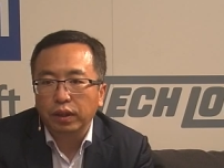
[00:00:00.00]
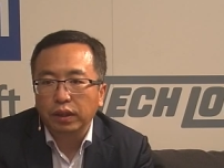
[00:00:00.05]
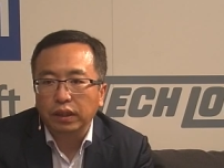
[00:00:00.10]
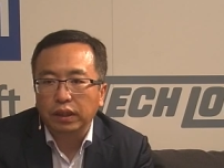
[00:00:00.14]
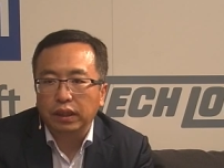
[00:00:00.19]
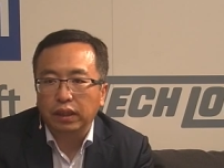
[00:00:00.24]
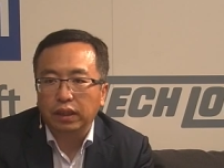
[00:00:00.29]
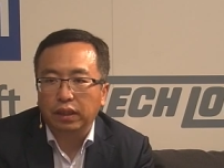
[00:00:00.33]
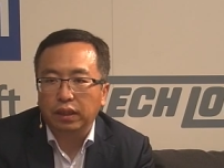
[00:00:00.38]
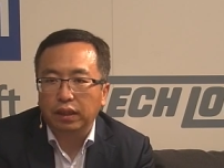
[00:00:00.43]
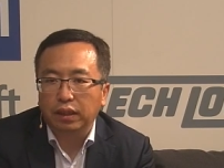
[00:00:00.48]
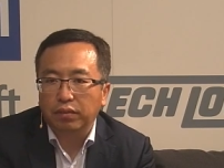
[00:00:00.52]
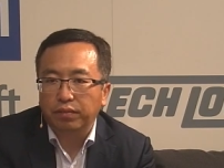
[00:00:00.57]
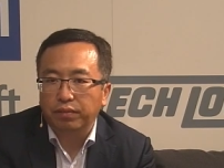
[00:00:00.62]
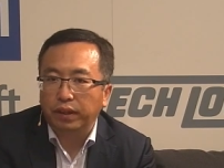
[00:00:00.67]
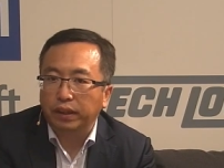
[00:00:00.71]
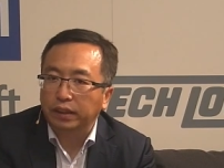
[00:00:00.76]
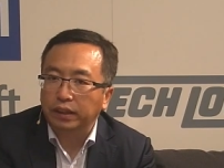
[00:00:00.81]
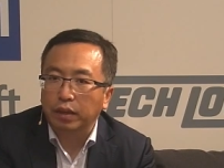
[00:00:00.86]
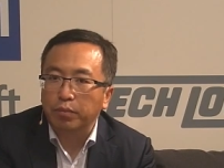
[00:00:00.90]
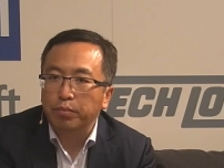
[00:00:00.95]
the
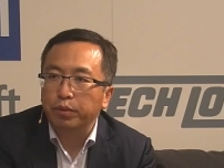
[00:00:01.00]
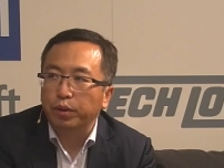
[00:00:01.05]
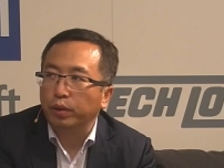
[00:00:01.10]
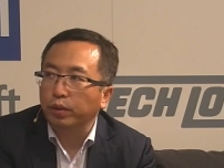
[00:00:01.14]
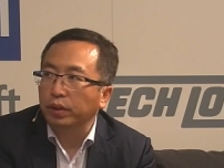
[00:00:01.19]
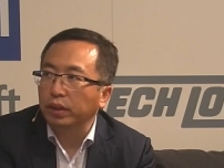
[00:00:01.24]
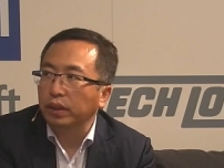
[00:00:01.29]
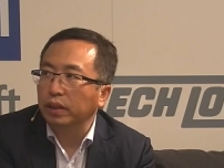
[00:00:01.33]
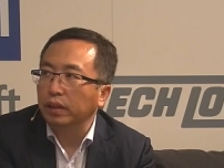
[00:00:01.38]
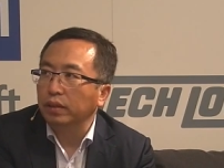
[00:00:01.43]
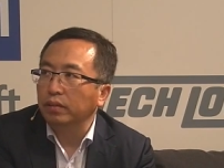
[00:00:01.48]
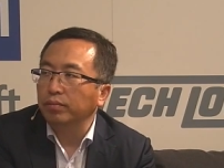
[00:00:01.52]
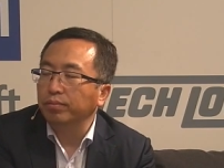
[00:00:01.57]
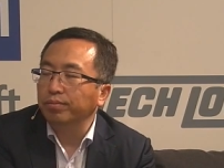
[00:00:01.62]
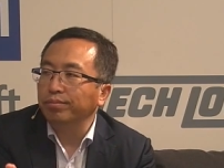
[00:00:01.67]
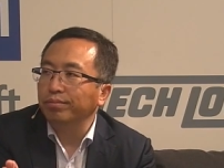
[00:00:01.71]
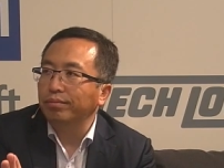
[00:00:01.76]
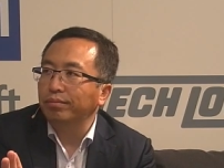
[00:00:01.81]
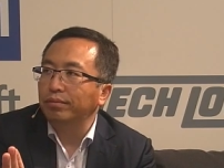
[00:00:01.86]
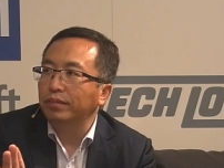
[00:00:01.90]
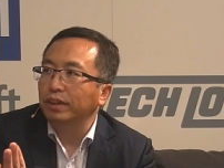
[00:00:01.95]
for example the
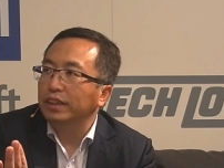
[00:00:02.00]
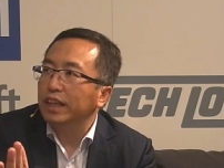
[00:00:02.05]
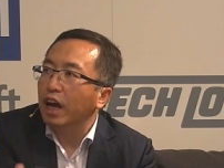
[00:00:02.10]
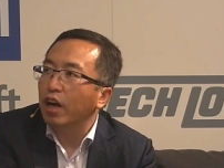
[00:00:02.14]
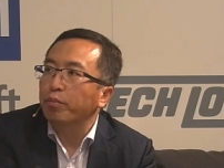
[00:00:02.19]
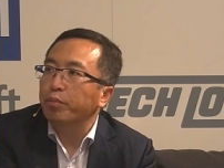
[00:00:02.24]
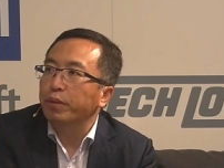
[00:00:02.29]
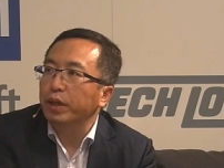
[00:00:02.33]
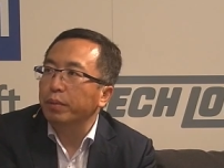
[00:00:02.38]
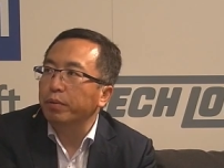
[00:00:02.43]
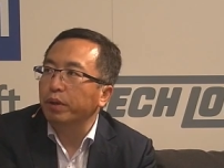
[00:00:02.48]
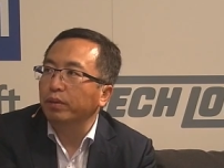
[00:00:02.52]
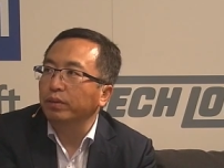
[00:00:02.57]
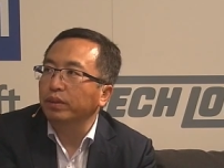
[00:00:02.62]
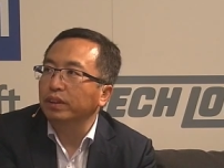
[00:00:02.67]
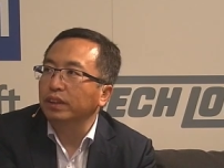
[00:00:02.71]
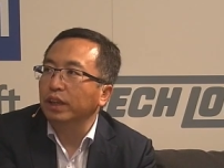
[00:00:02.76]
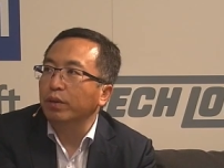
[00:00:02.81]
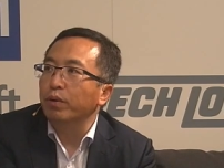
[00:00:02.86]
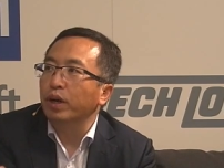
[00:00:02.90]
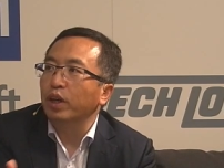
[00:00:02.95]
the young people
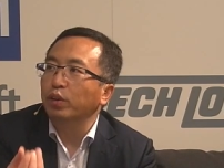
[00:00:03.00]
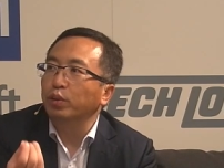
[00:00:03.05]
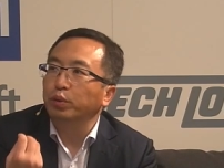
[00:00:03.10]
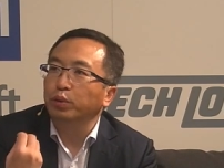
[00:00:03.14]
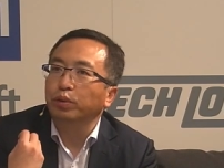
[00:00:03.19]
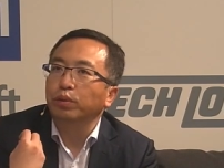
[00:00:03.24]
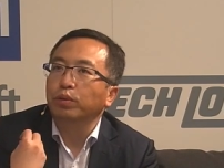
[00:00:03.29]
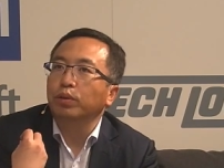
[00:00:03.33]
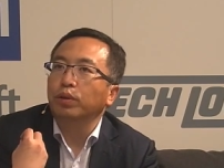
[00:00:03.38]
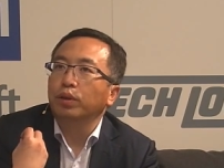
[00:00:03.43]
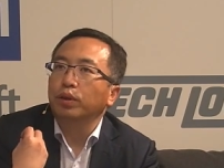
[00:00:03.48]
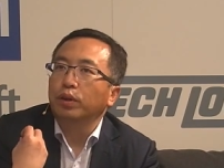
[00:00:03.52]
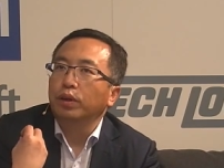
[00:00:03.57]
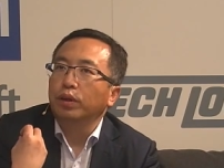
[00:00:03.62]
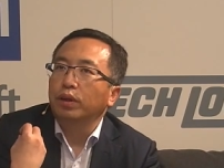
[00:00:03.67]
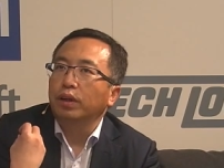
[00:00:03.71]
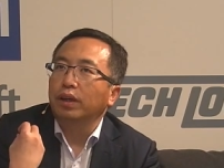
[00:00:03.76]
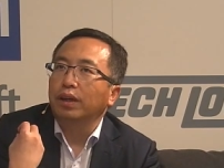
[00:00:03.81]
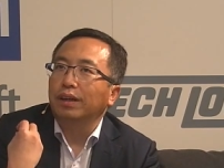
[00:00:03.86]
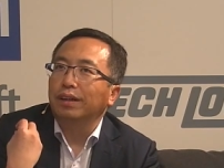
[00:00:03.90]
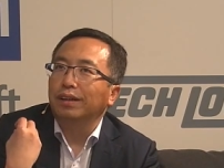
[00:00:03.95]
they want to
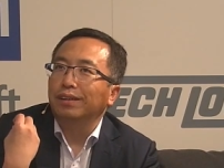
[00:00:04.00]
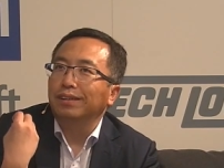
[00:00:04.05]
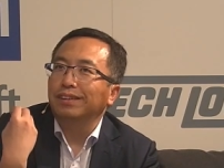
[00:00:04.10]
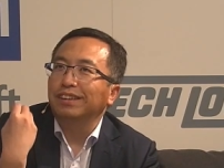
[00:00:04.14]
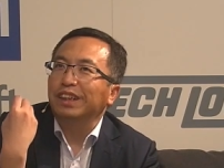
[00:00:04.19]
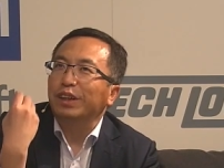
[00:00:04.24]
uh,